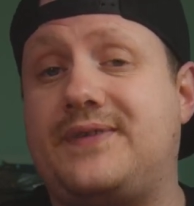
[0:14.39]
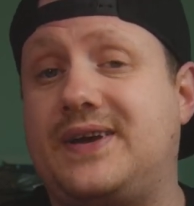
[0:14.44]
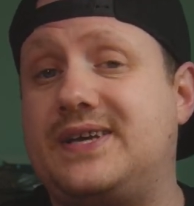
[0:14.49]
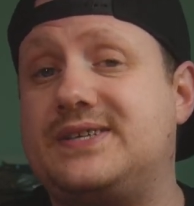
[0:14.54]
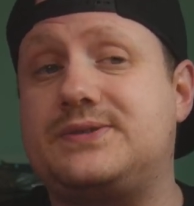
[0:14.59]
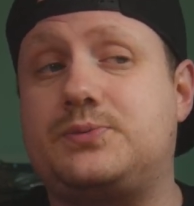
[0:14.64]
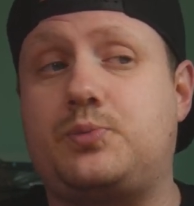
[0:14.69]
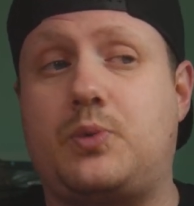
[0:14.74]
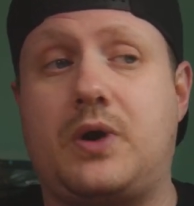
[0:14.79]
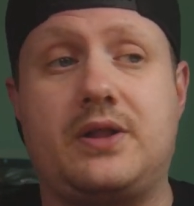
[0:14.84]

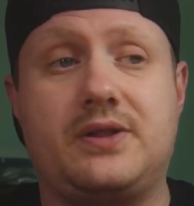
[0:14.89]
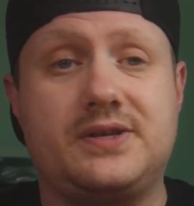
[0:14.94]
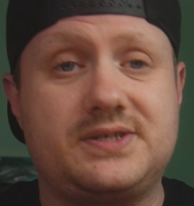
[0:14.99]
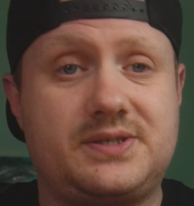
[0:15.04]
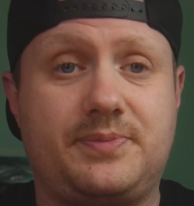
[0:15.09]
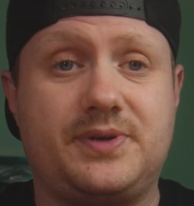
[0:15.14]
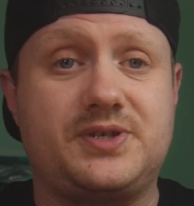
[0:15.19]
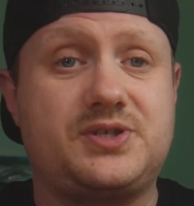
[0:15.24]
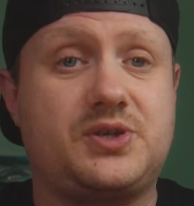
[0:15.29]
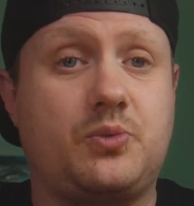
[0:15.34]
as well as
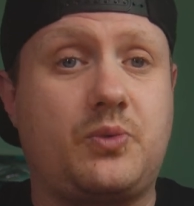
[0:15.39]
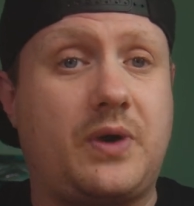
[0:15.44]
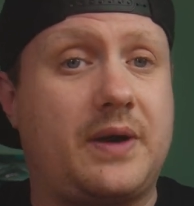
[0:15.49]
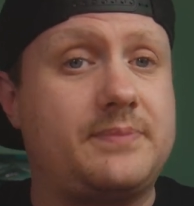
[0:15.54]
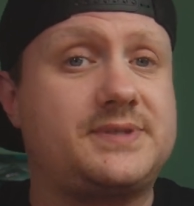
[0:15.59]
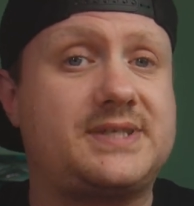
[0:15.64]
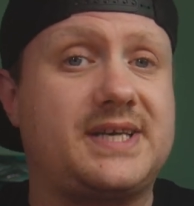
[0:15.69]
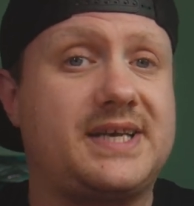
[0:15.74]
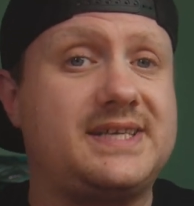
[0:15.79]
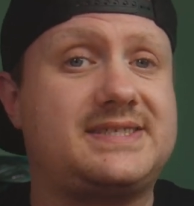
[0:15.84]
a bunch of
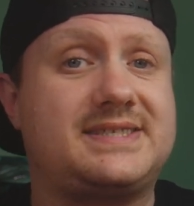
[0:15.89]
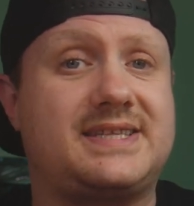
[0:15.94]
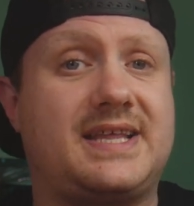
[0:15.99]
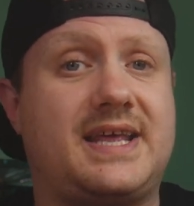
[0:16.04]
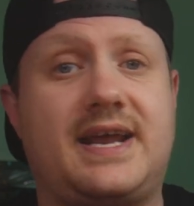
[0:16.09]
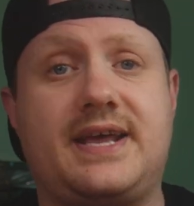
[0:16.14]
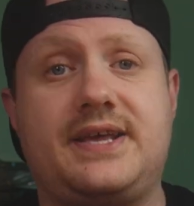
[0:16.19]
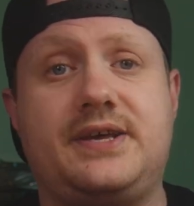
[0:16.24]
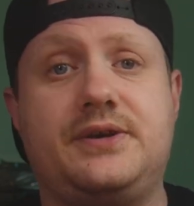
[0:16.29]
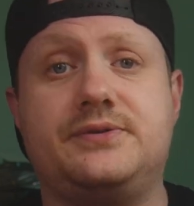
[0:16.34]
websites
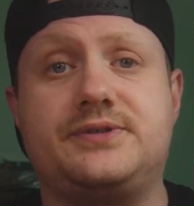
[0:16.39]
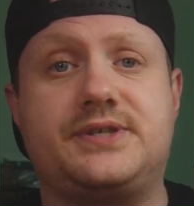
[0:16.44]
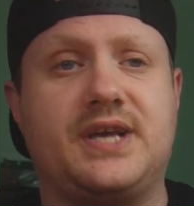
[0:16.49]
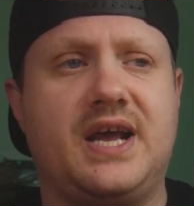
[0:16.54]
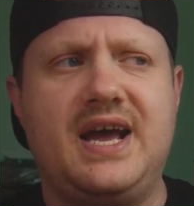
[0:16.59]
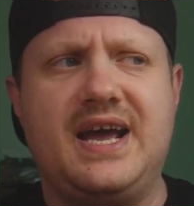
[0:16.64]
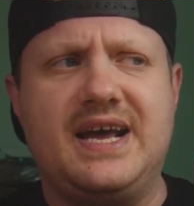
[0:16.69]
that I use